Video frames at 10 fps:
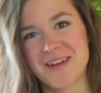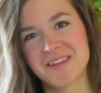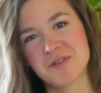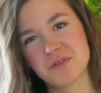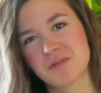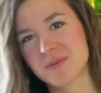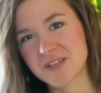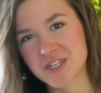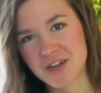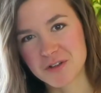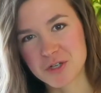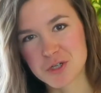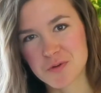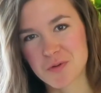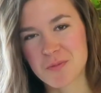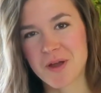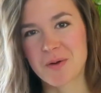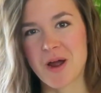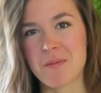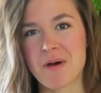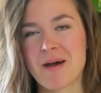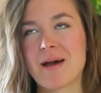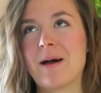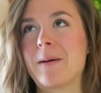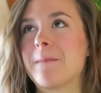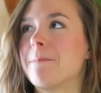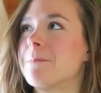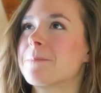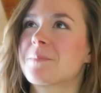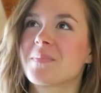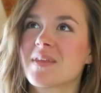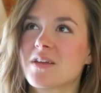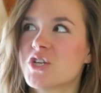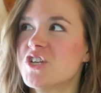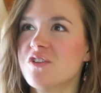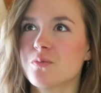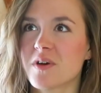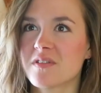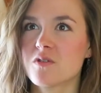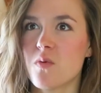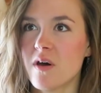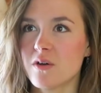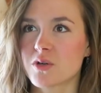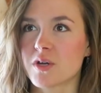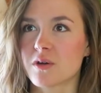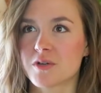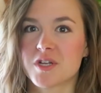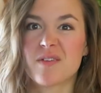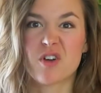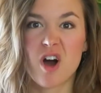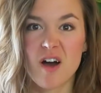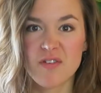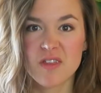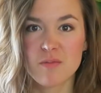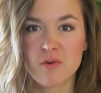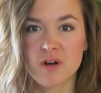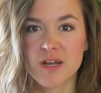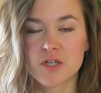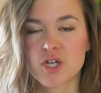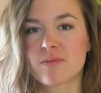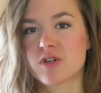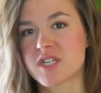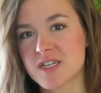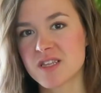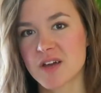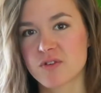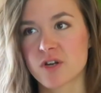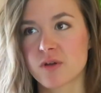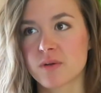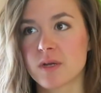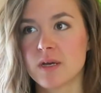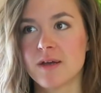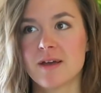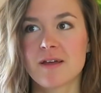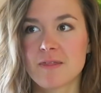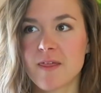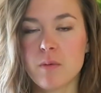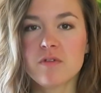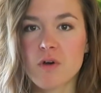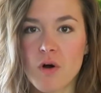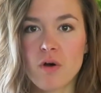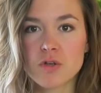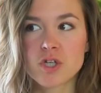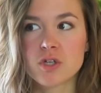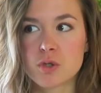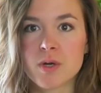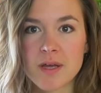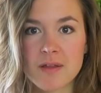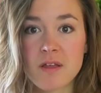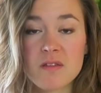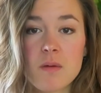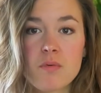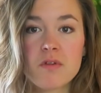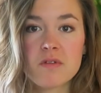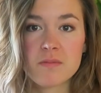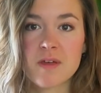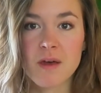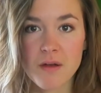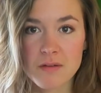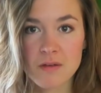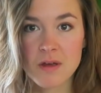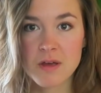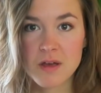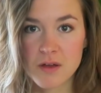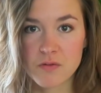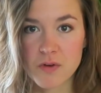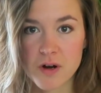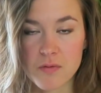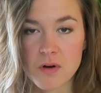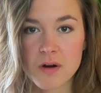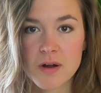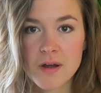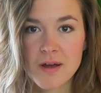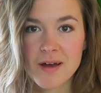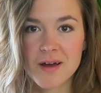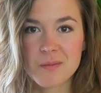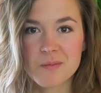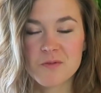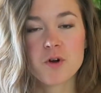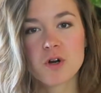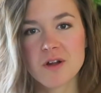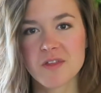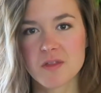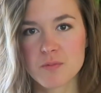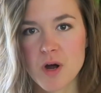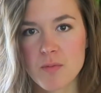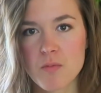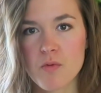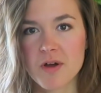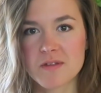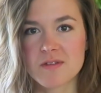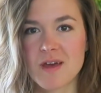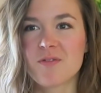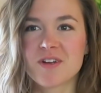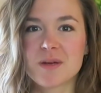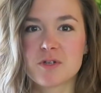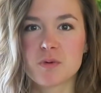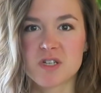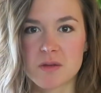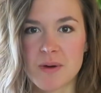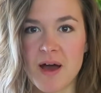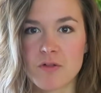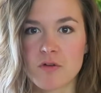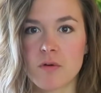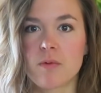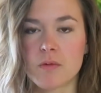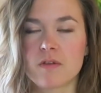Now, this was a big challenge for my grandma. She just wasn't a water drinker. She'd have her coffee in the morning, she'd have her tea in the afternoon. That was all she'd drink unless I put something else in front of her. For her, I think the problem was every time she went to the bathroom, it